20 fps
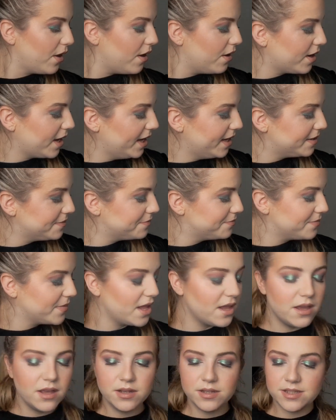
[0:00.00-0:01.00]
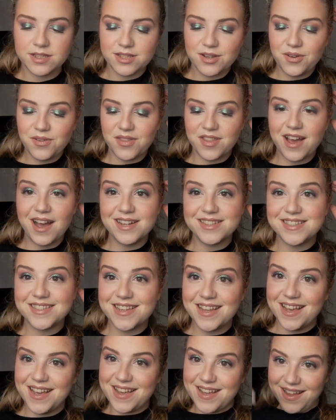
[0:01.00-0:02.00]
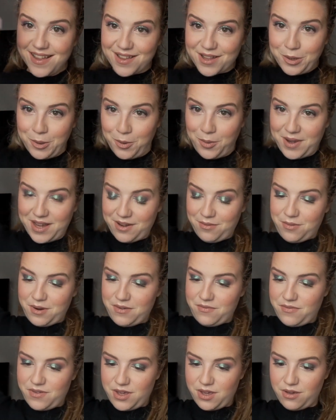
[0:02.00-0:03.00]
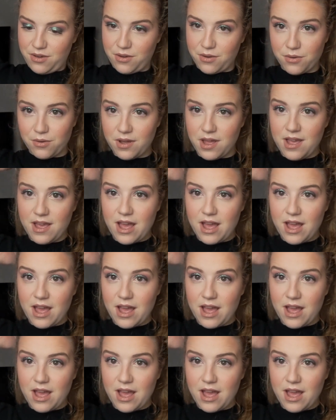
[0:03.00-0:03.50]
Okay, so that's it. A quick review.